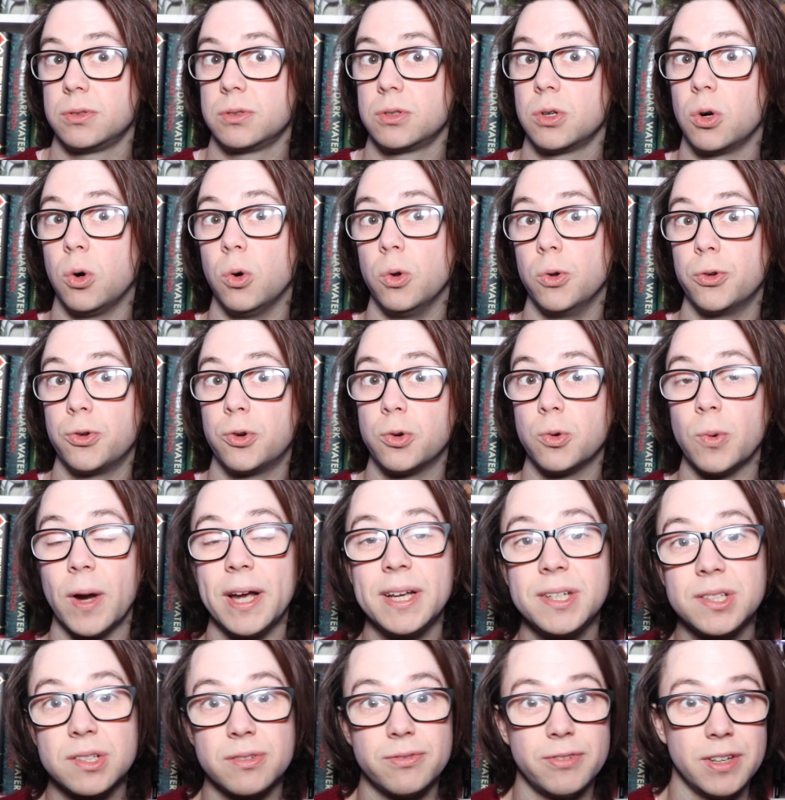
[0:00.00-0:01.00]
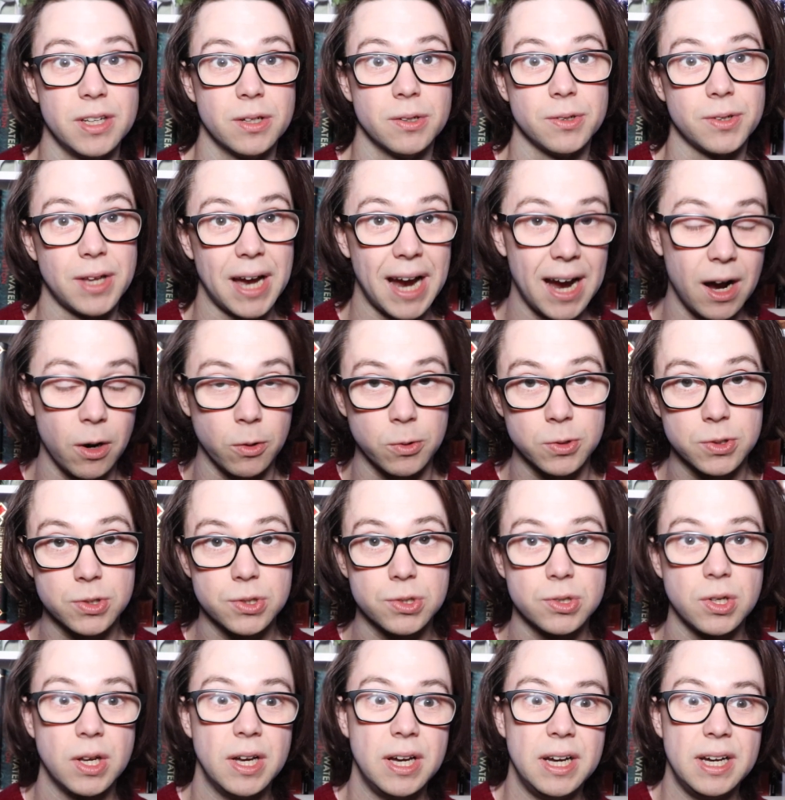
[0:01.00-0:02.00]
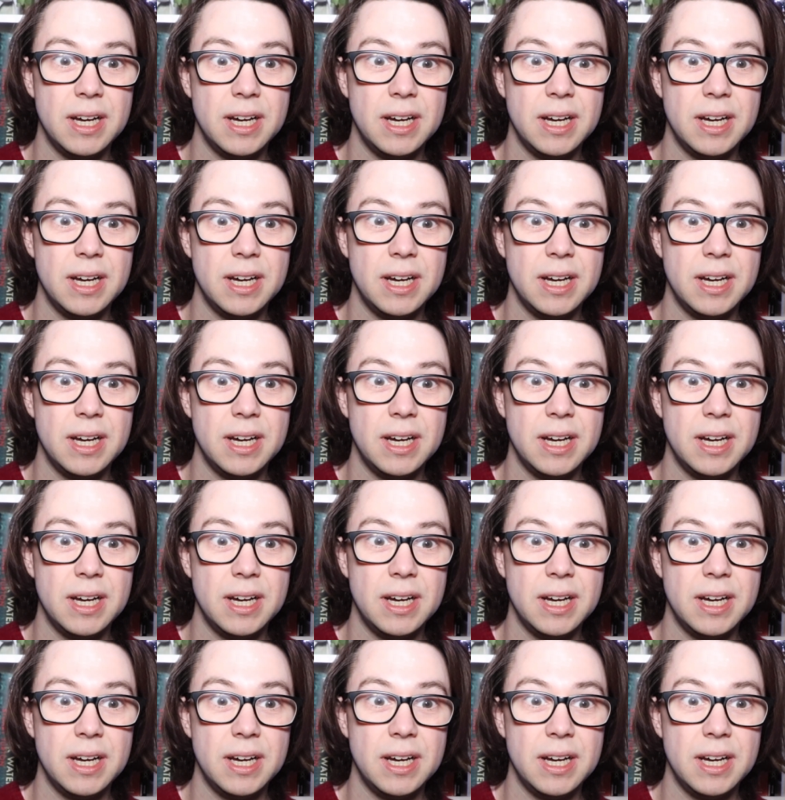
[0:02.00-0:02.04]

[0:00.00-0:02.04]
called Grace Field House,